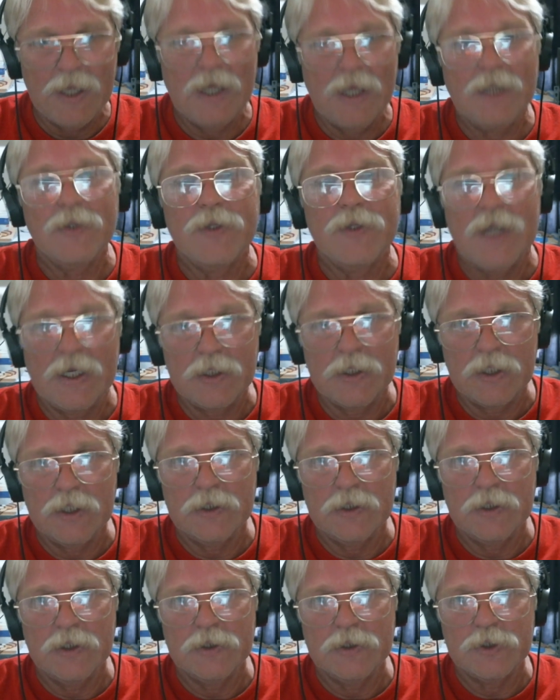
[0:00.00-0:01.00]
that...
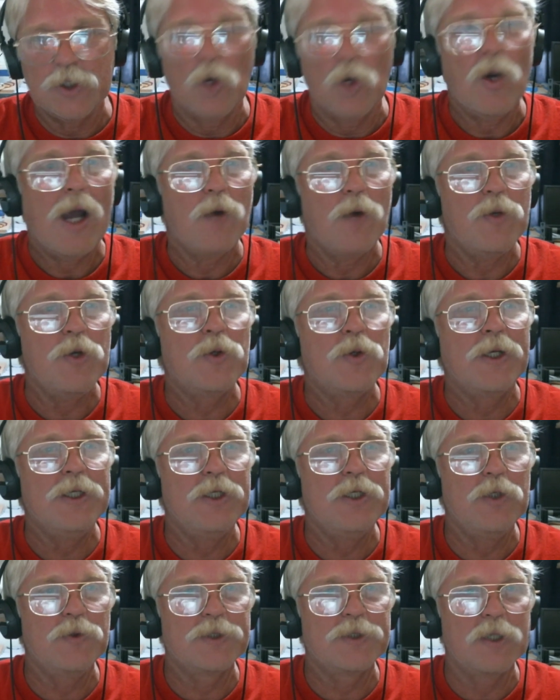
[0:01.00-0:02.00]
show how you can
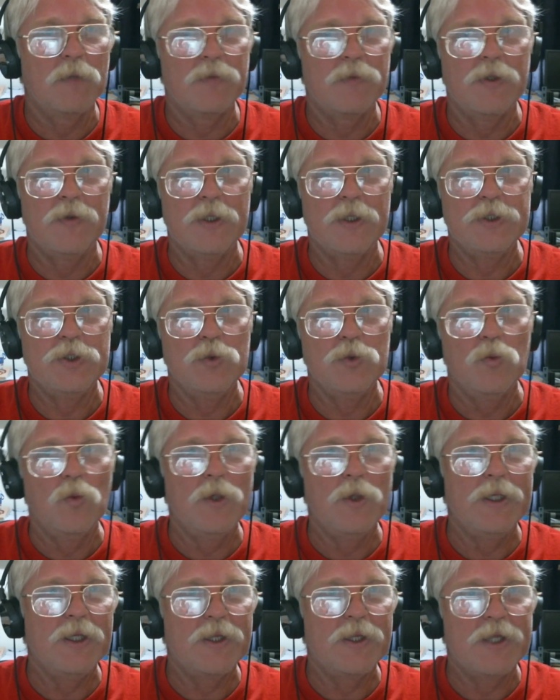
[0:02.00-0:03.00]
do something that you
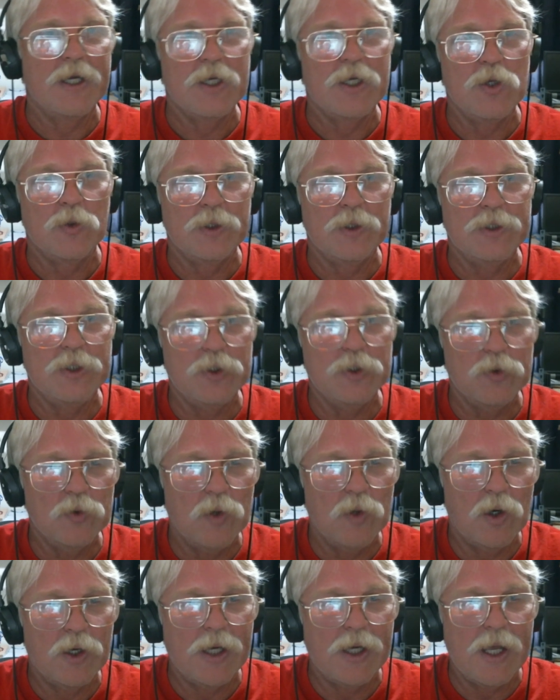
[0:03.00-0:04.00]
wouldn't think you could do
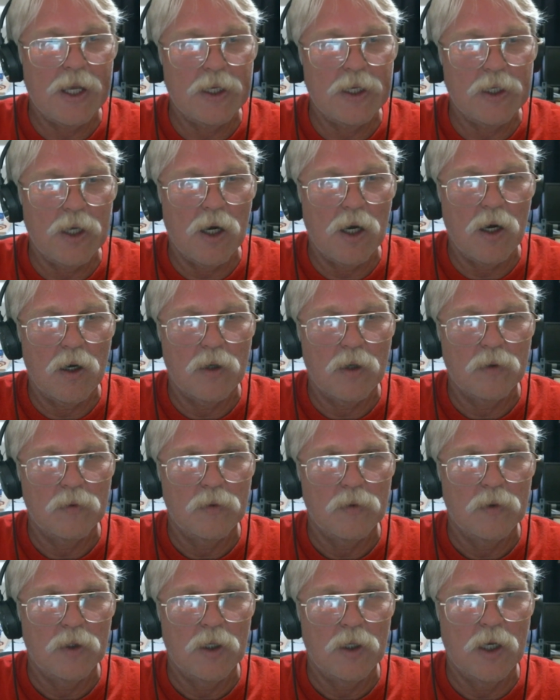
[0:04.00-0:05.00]
on a uh,
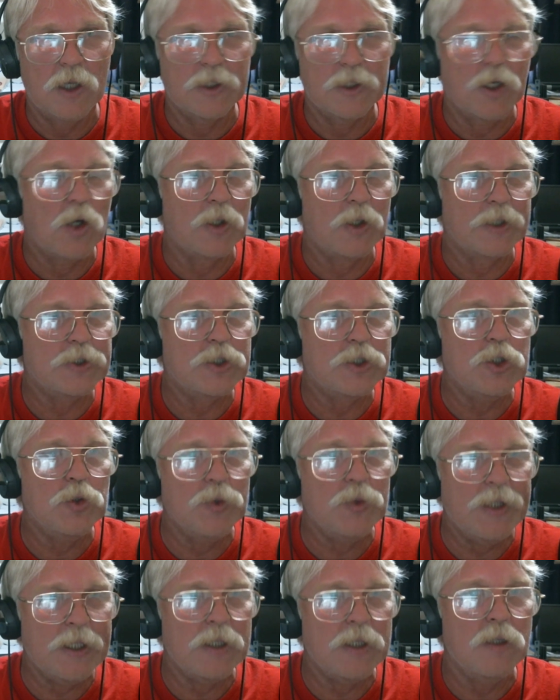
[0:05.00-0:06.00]
on, on a
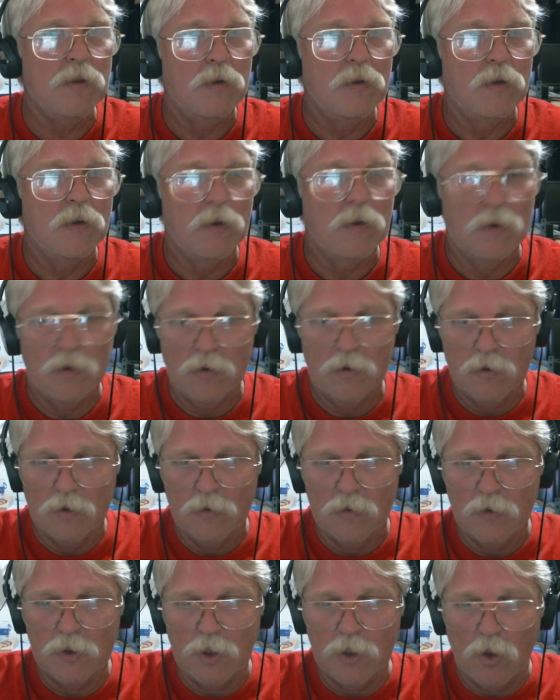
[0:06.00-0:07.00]
two D,
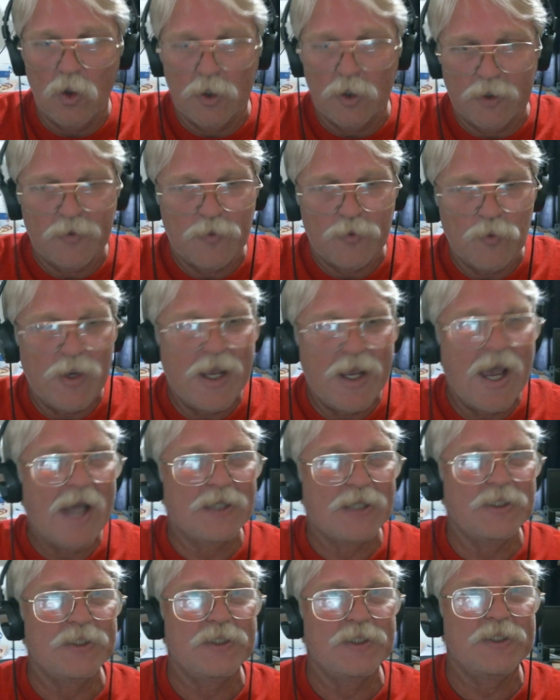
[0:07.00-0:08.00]
you know, on a
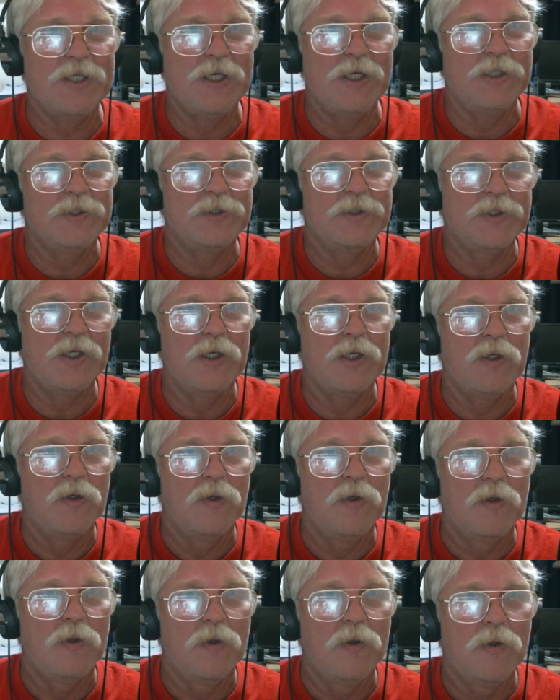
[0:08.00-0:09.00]
three-axis C N C.
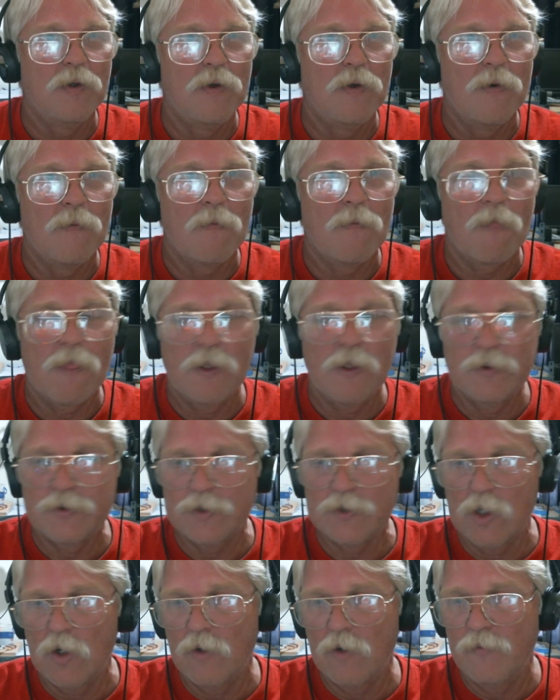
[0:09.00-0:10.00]

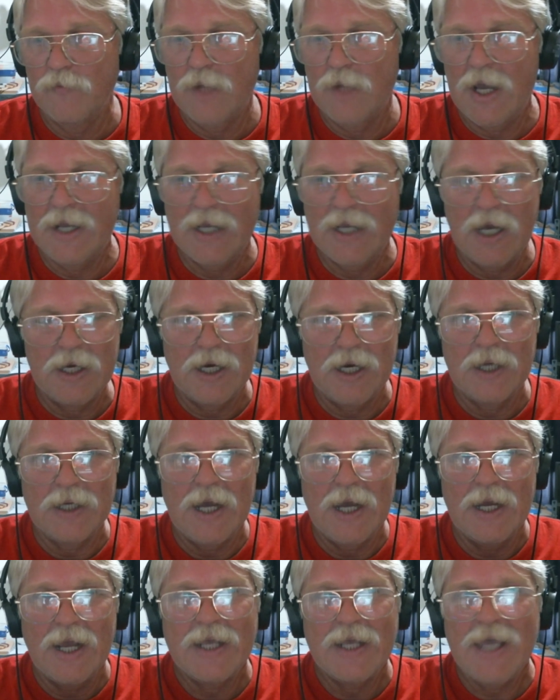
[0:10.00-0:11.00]
So I and I,
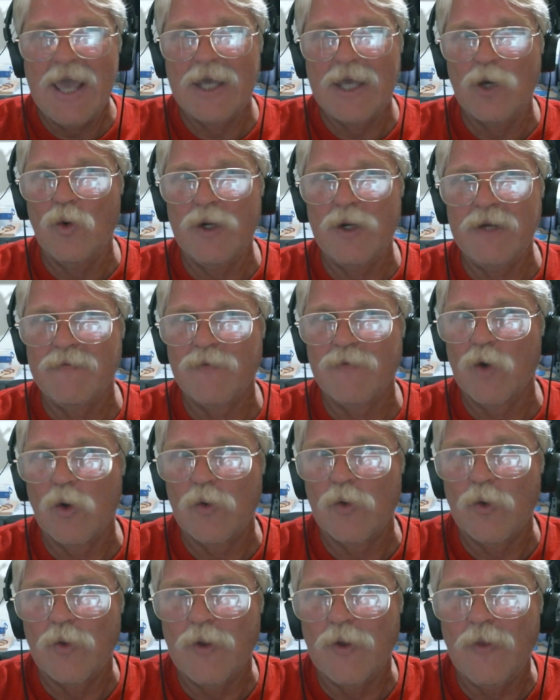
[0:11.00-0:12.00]
I can't go any
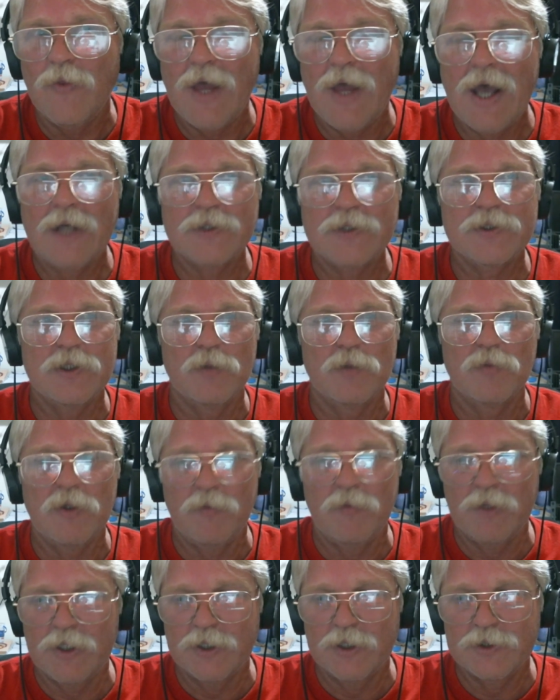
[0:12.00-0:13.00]
further than that simply
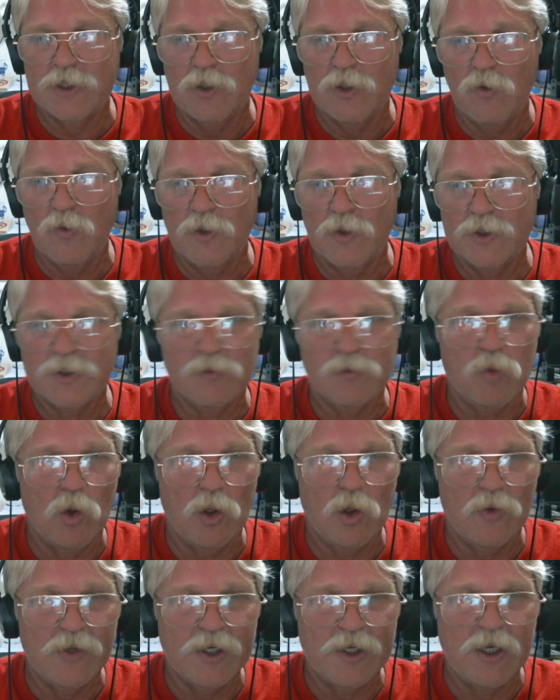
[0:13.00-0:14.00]
because I don't want to
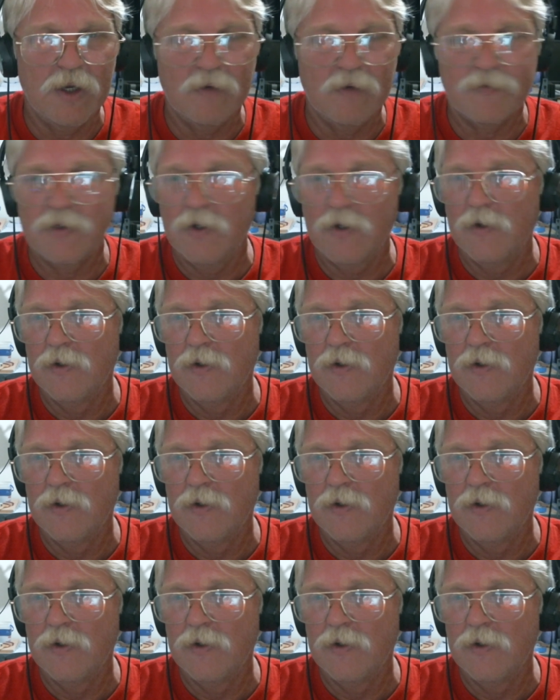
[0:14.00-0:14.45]
spoil the gift.